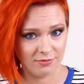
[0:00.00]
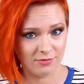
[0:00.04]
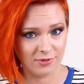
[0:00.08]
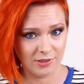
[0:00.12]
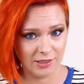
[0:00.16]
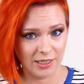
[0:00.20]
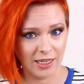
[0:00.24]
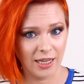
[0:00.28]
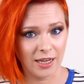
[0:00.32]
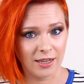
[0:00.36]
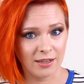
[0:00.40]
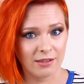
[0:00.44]

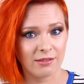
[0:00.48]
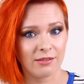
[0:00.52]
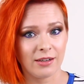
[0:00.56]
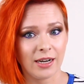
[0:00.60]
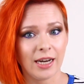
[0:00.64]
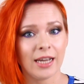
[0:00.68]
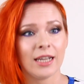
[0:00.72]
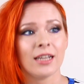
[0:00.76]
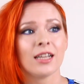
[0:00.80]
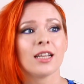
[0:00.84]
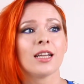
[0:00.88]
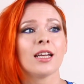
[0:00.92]
You get it,
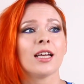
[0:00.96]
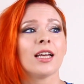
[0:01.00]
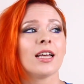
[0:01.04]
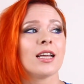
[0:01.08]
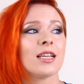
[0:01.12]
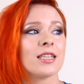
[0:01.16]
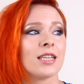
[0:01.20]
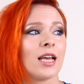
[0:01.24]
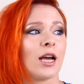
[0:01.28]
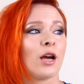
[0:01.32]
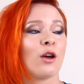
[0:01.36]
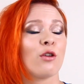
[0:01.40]
right?
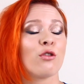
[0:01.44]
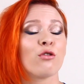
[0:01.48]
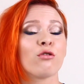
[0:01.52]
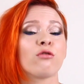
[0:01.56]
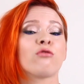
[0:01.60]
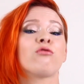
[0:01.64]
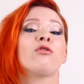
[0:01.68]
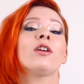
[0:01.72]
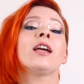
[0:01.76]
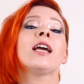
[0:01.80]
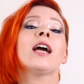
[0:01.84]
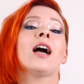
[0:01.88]
It's like
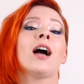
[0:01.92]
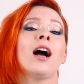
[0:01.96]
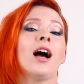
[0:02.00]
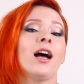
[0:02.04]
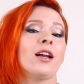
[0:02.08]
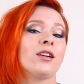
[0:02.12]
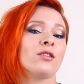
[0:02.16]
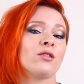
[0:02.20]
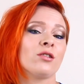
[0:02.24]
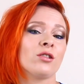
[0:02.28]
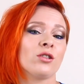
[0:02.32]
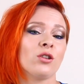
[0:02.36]

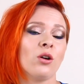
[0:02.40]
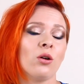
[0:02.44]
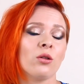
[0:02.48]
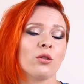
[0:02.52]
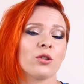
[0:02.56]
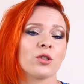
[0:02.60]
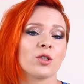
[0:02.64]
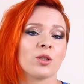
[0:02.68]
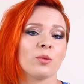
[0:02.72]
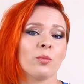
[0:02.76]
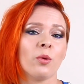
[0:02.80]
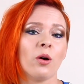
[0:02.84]

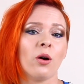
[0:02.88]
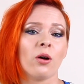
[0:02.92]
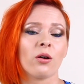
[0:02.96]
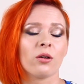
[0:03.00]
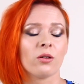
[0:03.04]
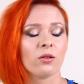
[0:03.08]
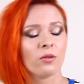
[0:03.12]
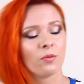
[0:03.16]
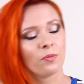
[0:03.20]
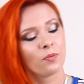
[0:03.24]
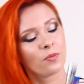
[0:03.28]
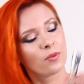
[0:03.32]
$300 a
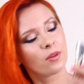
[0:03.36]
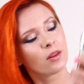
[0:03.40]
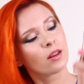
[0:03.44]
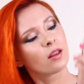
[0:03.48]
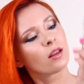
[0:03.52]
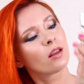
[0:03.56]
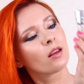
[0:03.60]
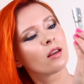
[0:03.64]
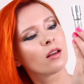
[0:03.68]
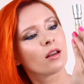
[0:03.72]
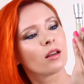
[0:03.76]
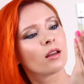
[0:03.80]
bottle.
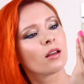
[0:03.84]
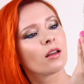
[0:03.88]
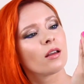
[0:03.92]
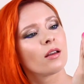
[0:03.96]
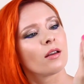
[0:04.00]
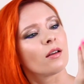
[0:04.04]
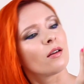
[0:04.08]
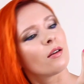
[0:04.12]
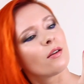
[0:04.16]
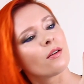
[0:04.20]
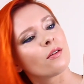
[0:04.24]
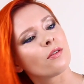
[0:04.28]

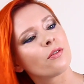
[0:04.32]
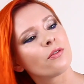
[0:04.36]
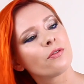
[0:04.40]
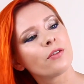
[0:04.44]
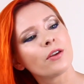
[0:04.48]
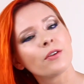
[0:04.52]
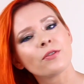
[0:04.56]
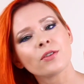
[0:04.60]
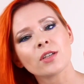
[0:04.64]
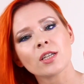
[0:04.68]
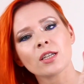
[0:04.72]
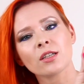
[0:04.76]

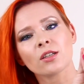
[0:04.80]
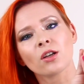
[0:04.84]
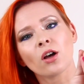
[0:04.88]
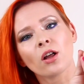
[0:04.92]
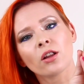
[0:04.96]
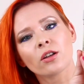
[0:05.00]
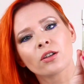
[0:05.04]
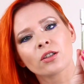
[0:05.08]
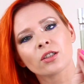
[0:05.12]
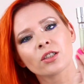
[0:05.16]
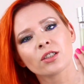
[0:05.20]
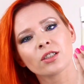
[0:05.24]

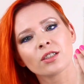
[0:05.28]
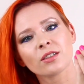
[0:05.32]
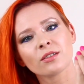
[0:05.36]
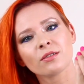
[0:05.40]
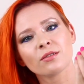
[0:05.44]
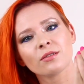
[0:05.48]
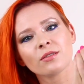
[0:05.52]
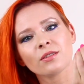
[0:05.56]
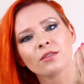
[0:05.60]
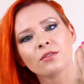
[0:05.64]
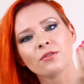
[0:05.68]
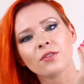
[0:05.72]
$15.
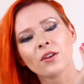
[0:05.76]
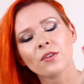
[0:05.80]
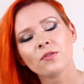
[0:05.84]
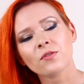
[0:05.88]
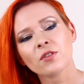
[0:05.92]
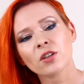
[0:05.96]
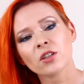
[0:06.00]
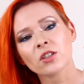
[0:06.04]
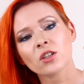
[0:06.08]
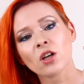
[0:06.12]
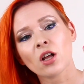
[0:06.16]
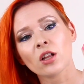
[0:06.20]

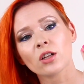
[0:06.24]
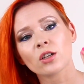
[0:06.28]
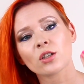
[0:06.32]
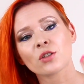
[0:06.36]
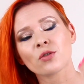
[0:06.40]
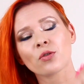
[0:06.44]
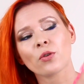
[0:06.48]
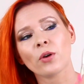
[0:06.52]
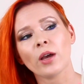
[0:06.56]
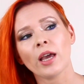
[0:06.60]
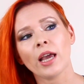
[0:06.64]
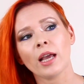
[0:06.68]

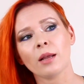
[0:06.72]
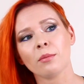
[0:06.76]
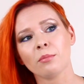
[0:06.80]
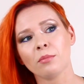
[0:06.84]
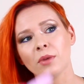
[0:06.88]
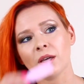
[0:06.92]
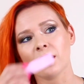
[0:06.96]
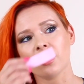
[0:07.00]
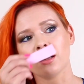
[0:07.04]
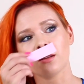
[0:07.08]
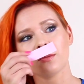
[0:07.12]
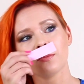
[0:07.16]
$15 for 8
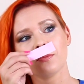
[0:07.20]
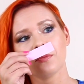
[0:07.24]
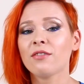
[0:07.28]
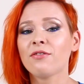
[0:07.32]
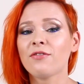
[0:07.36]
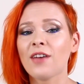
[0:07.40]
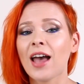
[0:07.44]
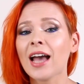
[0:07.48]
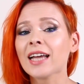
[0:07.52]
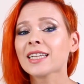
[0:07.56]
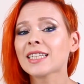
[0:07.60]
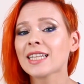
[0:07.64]
ml. The
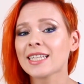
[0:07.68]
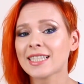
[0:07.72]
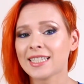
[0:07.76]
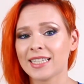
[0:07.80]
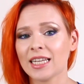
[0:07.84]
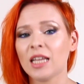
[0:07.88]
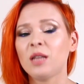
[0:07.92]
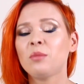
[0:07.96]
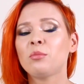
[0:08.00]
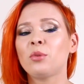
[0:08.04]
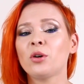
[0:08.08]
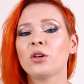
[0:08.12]
fact that
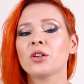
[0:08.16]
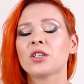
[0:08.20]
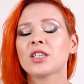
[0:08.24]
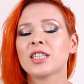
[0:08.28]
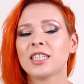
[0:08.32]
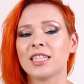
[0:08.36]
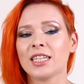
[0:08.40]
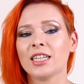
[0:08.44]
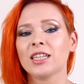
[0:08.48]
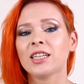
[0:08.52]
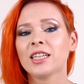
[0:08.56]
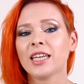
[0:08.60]
ScentBird
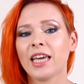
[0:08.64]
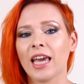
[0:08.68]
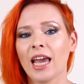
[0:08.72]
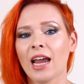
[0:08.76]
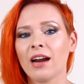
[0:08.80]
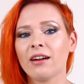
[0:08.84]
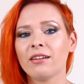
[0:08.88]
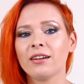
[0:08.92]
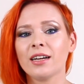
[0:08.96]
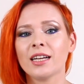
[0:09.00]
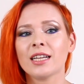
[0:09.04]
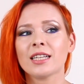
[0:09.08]
still
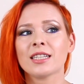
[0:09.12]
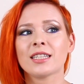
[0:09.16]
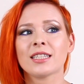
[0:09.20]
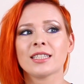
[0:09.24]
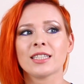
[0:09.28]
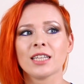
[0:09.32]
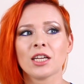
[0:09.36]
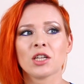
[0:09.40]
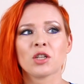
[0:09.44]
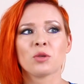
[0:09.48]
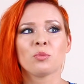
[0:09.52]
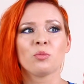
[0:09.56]
carries
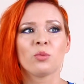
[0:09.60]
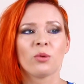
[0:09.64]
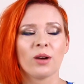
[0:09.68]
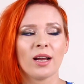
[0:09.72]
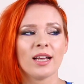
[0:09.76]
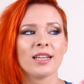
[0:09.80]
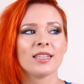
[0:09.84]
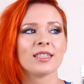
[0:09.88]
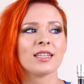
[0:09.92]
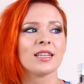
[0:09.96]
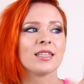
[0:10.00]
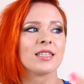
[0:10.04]
such
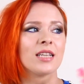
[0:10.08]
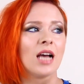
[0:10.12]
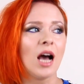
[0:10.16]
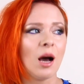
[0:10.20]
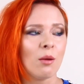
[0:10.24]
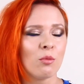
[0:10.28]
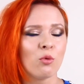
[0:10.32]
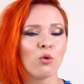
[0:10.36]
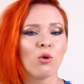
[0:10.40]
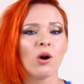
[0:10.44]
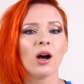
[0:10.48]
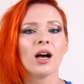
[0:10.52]
brands as
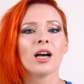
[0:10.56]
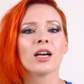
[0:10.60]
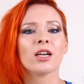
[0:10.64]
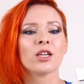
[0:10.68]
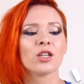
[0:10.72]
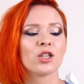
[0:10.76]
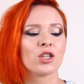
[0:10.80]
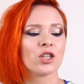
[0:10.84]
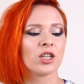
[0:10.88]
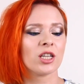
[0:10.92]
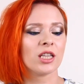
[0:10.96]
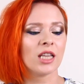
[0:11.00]

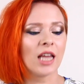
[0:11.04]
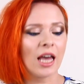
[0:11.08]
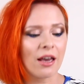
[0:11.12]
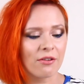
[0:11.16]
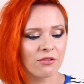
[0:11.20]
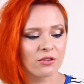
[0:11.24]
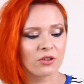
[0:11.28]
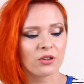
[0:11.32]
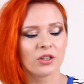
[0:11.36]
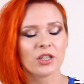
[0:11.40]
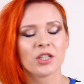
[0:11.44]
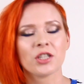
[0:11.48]
Amouage,
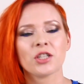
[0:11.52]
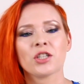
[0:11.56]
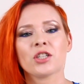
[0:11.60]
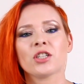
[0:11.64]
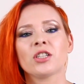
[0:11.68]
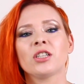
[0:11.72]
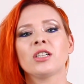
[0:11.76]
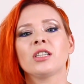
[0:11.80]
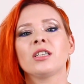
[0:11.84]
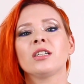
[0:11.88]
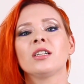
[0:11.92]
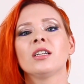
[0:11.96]
Clinique
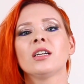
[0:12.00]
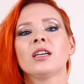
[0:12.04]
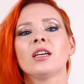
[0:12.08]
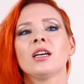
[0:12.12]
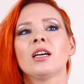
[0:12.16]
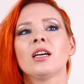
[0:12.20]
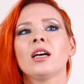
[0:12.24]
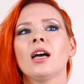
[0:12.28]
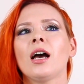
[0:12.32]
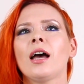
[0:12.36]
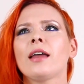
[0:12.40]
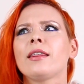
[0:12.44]
Christian,
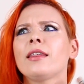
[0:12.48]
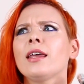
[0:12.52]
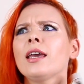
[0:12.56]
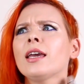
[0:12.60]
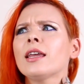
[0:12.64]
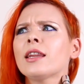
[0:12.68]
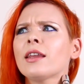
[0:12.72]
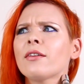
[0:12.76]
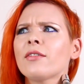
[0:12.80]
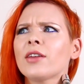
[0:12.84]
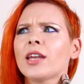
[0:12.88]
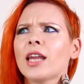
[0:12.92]
I
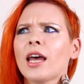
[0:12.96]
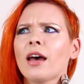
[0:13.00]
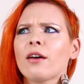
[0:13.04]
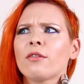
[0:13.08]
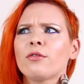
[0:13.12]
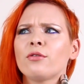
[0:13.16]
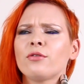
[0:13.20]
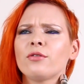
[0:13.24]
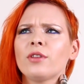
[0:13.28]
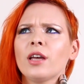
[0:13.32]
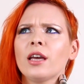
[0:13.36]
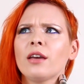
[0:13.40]
think
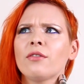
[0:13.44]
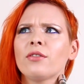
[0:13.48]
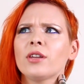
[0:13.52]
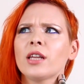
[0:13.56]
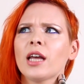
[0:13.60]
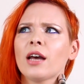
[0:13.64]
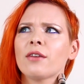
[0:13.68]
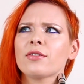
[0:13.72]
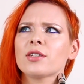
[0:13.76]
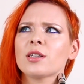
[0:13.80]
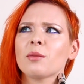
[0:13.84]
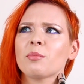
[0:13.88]
they even
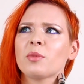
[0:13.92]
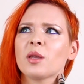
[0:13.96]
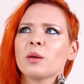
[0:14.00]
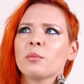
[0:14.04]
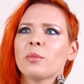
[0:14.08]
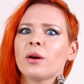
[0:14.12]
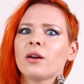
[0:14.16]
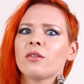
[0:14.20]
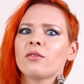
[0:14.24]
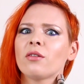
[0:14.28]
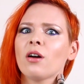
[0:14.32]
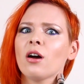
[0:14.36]
have something
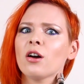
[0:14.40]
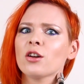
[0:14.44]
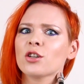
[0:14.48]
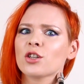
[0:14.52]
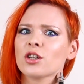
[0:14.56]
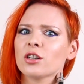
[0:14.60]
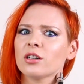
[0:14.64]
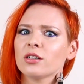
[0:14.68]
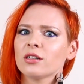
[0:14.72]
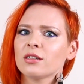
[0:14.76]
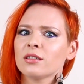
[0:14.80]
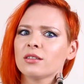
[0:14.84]
by
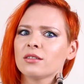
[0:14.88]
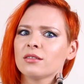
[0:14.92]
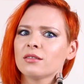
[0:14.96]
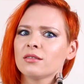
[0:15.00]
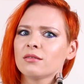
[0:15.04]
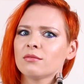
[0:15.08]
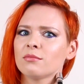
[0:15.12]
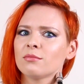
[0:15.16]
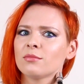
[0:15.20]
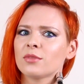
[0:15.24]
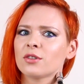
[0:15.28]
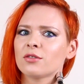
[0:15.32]
Raja
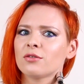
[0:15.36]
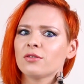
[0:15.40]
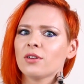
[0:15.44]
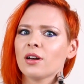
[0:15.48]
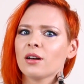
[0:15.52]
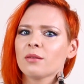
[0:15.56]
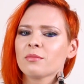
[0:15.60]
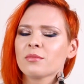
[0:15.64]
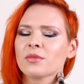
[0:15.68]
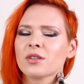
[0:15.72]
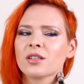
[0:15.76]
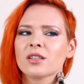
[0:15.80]

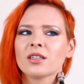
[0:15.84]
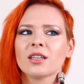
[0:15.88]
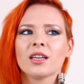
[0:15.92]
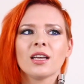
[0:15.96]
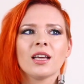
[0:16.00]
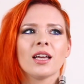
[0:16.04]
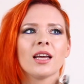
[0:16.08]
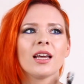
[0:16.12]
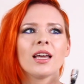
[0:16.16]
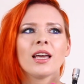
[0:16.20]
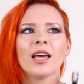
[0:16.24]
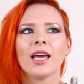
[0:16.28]
Perfumes.
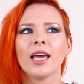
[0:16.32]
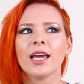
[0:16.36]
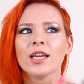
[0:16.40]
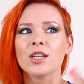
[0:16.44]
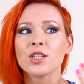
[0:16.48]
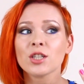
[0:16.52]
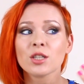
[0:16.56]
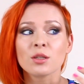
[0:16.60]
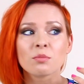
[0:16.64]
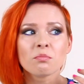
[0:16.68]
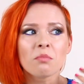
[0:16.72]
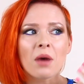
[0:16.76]

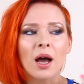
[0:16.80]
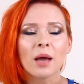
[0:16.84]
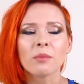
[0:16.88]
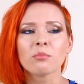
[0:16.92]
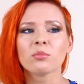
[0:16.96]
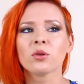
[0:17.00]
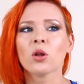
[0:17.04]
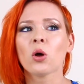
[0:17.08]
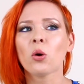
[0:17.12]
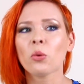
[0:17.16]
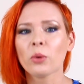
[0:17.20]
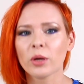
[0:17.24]
It's just
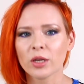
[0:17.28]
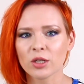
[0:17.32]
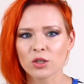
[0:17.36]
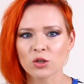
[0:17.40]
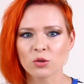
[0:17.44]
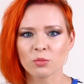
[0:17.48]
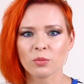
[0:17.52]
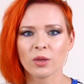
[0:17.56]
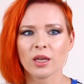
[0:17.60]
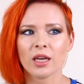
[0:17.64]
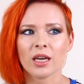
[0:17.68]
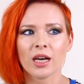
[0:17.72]
mind-blowing
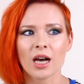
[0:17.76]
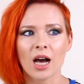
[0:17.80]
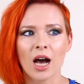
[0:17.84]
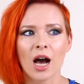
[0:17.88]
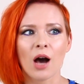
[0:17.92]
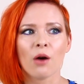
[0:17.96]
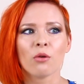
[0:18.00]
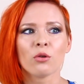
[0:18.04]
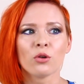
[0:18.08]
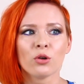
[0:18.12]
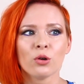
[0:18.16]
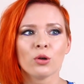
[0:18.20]
to me
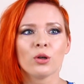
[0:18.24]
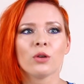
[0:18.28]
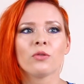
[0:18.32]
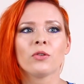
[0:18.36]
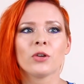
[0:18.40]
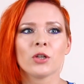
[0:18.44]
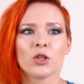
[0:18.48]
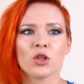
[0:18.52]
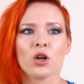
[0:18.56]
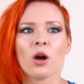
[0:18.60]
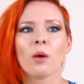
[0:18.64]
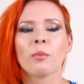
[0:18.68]
how good of
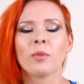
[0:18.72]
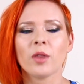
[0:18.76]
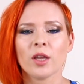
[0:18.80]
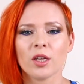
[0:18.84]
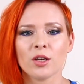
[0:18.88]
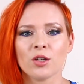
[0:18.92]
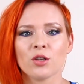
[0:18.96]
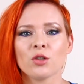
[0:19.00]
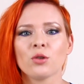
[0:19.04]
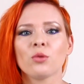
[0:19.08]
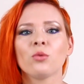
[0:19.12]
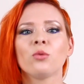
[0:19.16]
a job
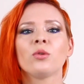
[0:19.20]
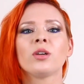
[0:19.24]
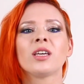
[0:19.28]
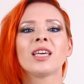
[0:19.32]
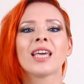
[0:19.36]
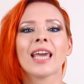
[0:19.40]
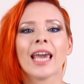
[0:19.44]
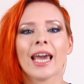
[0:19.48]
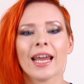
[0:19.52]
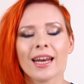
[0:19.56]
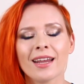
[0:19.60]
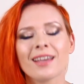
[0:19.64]
they do
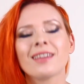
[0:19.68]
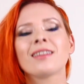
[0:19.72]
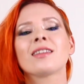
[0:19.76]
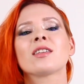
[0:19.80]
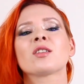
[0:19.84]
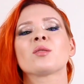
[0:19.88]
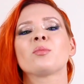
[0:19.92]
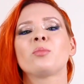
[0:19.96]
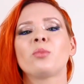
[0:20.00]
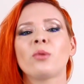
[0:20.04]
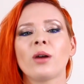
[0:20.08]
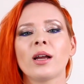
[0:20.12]
getting
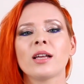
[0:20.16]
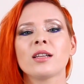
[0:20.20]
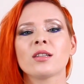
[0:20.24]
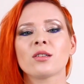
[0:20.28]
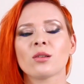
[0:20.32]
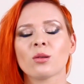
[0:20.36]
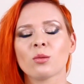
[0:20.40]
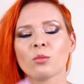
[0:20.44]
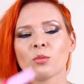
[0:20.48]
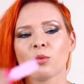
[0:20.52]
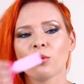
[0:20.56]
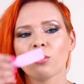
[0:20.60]
these
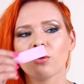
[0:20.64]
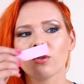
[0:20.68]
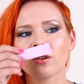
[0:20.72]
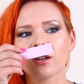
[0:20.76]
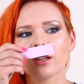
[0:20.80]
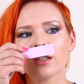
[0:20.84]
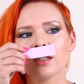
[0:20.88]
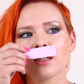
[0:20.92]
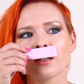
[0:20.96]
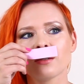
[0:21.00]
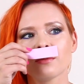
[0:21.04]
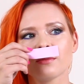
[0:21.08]
brands on
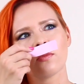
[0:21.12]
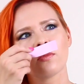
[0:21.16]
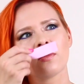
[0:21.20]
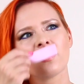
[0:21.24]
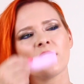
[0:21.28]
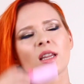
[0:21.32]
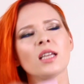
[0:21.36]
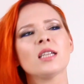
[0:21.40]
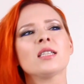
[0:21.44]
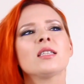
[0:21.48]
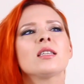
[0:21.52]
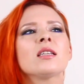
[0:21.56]
board.
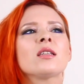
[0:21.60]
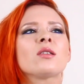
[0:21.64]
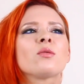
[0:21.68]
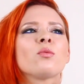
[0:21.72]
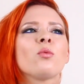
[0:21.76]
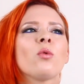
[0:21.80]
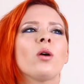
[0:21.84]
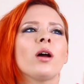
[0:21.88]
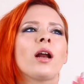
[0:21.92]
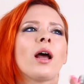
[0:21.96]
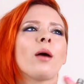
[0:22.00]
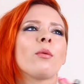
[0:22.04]
This is
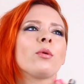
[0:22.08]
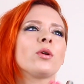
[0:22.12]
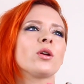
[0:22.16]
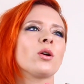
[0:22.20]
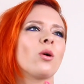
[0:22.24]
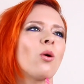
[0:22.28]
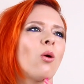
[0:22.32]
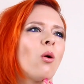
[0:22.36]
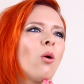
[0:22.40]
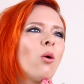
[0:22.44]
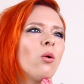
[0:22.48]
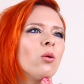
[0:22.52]
what I would
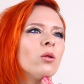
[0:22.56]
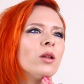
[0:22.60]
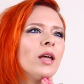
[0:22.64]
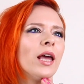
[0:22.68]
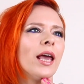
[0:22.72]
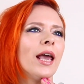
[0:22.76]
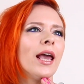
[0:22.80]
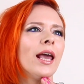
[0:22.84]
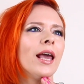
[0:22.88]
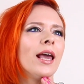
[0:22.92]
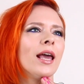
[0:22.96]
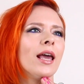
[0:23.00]
call
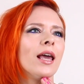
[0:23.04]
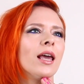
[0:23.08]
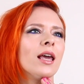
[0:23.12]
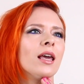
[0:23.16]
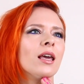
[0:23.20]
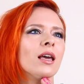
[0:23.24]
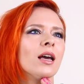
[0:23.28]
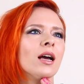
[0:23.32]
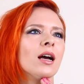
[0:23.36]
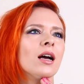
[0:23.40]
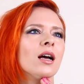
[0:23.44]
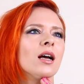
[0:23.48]

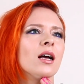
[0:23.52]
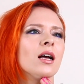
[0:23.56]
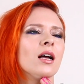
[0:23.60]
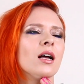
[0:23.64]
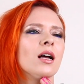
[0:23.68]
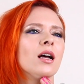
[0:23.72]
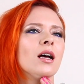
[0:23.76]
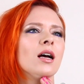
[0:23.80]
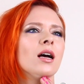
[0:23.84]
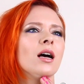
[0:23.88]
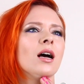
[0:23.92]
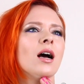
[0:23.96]
a
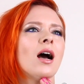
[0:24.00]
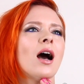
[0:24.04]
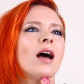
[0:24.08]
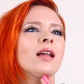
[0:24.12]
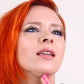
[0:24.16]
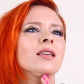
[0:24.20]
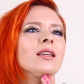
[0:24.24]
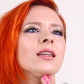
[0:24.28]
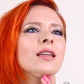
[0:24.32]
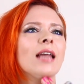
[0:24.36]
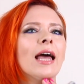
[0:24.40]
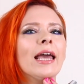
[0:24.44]

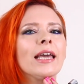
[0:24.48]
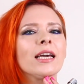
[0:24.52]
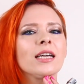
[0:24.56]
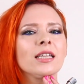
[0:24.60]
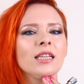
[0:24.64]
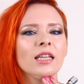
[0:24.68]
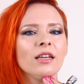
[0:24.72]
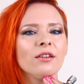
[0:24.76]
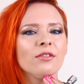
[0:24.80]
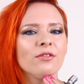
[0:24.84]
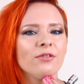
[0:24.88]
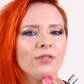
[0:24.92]

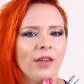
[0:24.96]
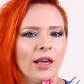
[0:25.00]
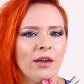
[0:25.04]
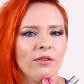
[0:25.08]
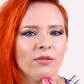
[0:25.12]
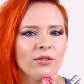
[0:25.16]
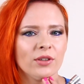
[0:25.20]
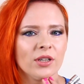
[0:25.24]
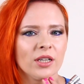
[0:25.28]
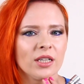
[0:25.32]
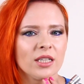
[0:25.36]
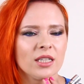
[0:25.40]
unlikely
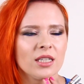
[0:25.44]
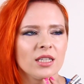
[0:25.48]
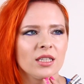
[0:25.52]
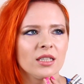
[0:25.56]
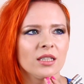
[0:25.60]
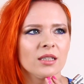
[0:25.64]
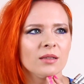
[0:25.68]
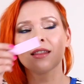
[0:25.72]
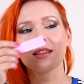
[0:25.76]
favorite.